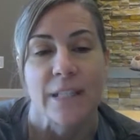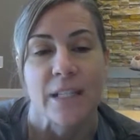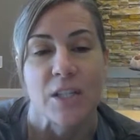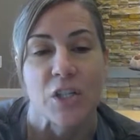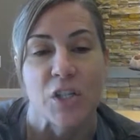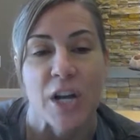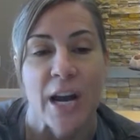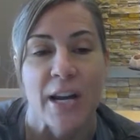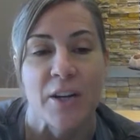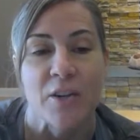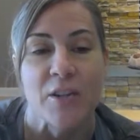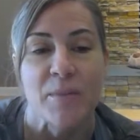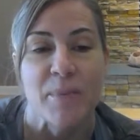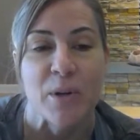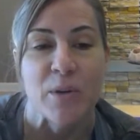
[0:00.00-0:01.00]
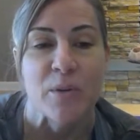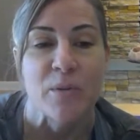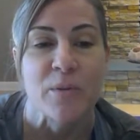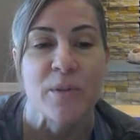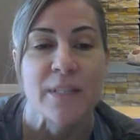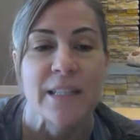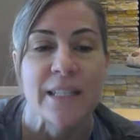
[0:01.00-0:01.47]
Child's
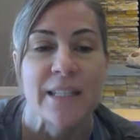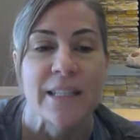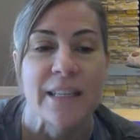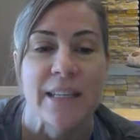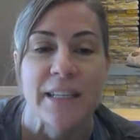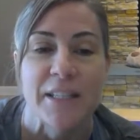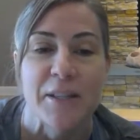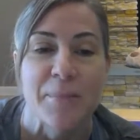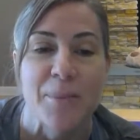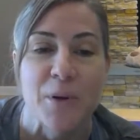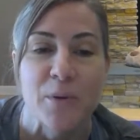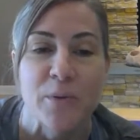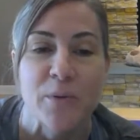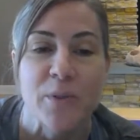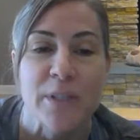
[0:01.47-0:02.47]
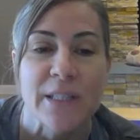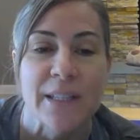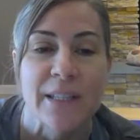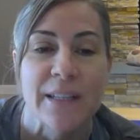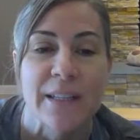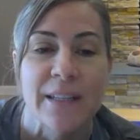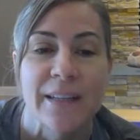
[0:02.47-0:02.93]
pose is the pose
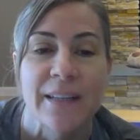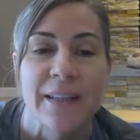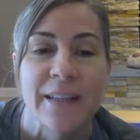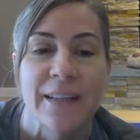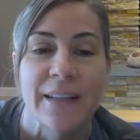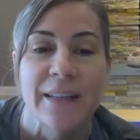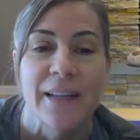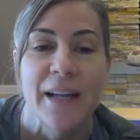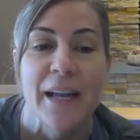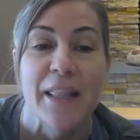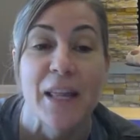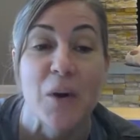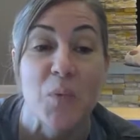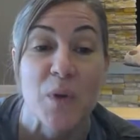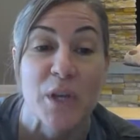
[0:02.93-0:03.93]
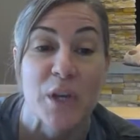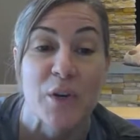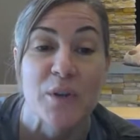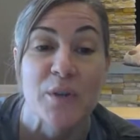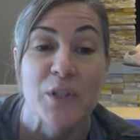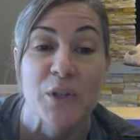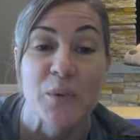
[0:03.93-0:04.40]
that we
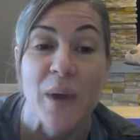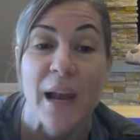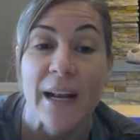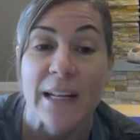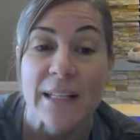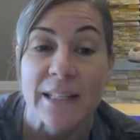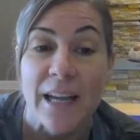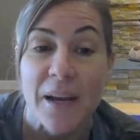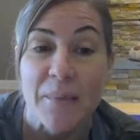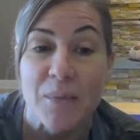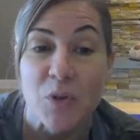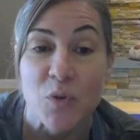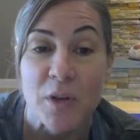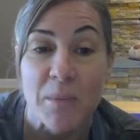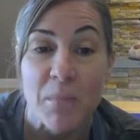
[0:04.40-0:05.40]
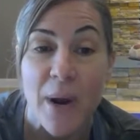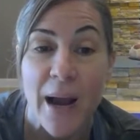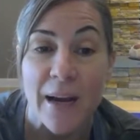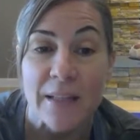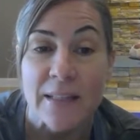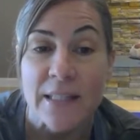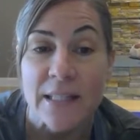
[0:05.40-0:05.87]
go to anytime during
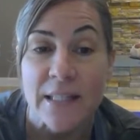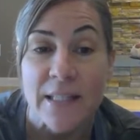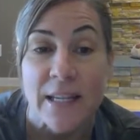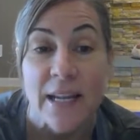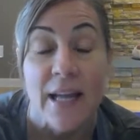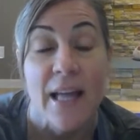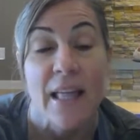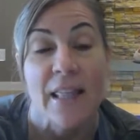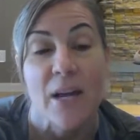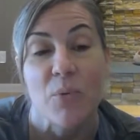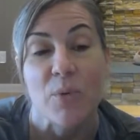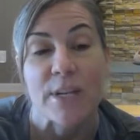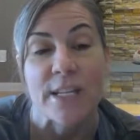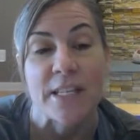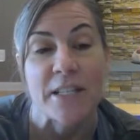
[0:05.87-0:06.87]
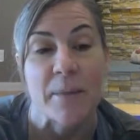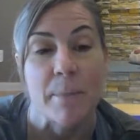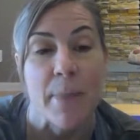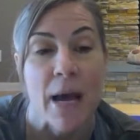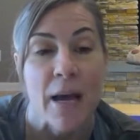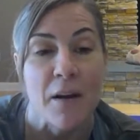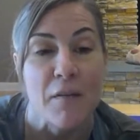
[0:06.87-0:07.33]
practice that we need to
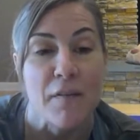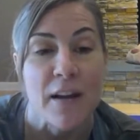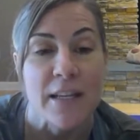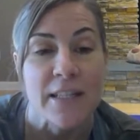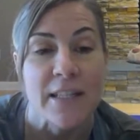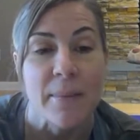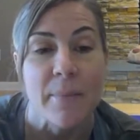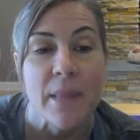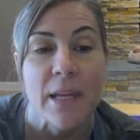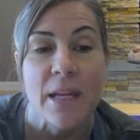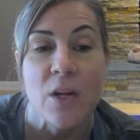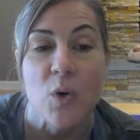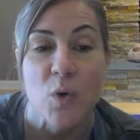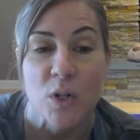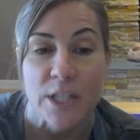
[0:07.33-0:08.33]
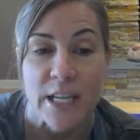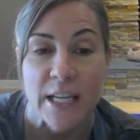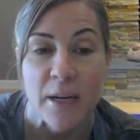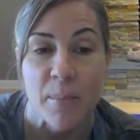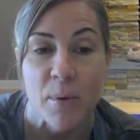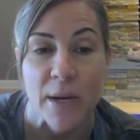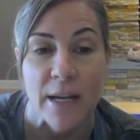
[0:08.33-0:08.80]
modify something or take
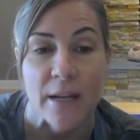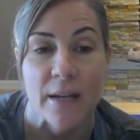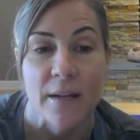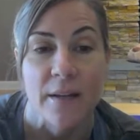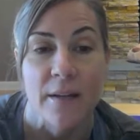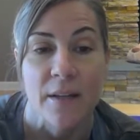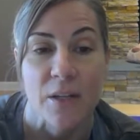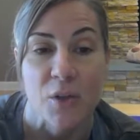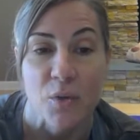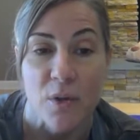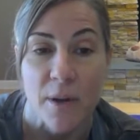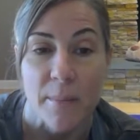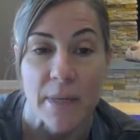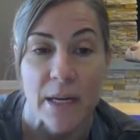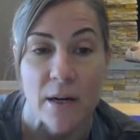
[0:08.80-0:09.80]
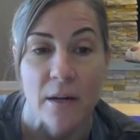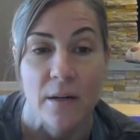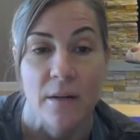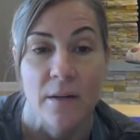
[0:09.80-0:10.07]
a break. You come here.